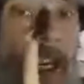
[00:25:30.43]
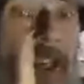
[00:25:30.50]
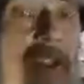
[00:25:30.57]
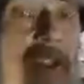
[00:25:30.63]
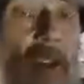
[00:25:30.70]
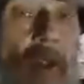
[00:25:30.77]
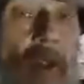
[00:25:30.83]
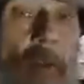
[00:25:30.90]

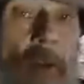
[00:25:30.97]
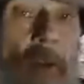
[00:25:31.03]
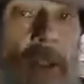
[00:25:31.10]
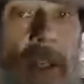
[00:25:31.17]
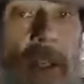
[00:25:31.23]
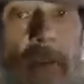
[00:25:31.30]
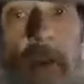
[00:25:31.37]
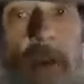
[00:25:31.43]
Is the only
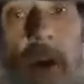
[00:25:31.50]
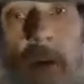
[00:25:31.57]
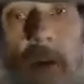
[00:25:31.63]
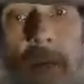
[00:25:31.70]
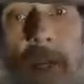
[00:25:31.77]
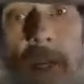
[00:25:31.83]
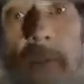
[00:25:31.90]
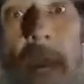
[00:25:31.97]
person to ever
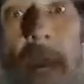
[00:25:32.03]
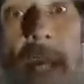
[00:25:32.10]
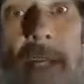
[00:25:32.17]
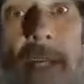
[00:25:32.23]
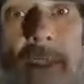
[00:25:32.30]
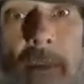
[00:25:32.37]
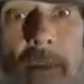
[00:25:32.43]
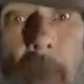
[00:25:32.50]
call me
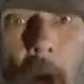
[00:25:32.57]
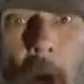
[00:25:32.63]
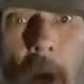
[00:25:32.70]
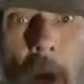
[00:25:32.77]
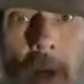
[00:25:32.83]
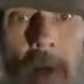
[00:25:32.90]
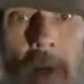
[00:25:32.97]
back is the bar,